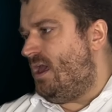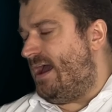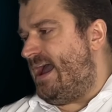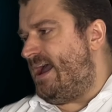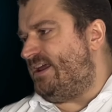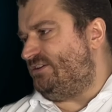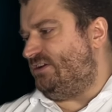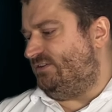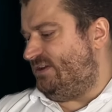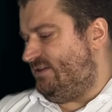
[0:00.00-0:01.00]
And as you
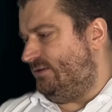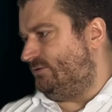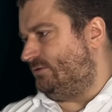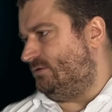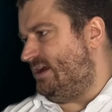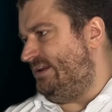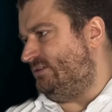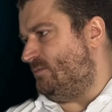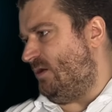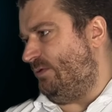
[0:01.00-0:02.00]
can see, the integral, at least
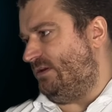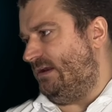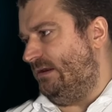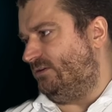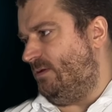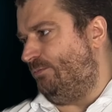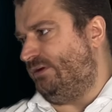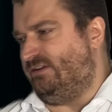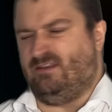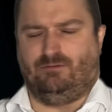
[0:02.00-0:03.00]
in my opinion, it looks a bit
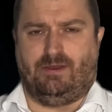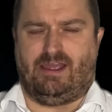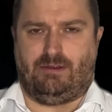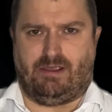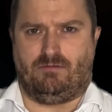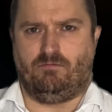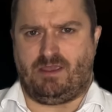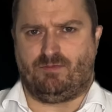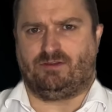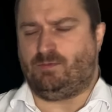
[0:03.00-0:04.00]
pretty this way anyway, p
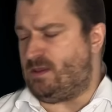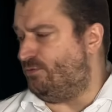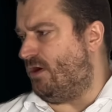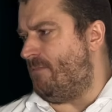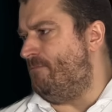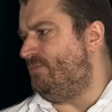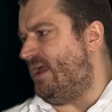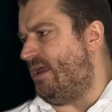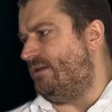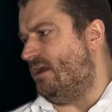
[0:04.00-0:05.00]
plus p prime.
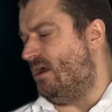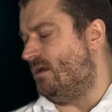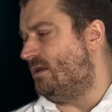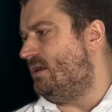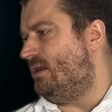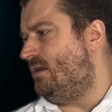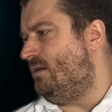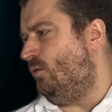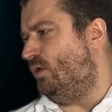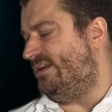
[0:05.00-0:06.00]
And
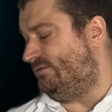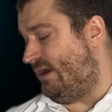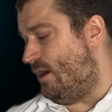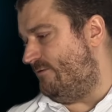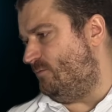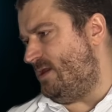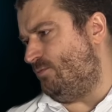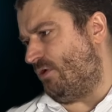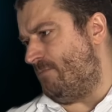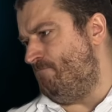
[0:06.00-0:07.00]
we'll integrate over p
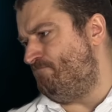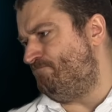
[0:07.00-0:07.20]
prime.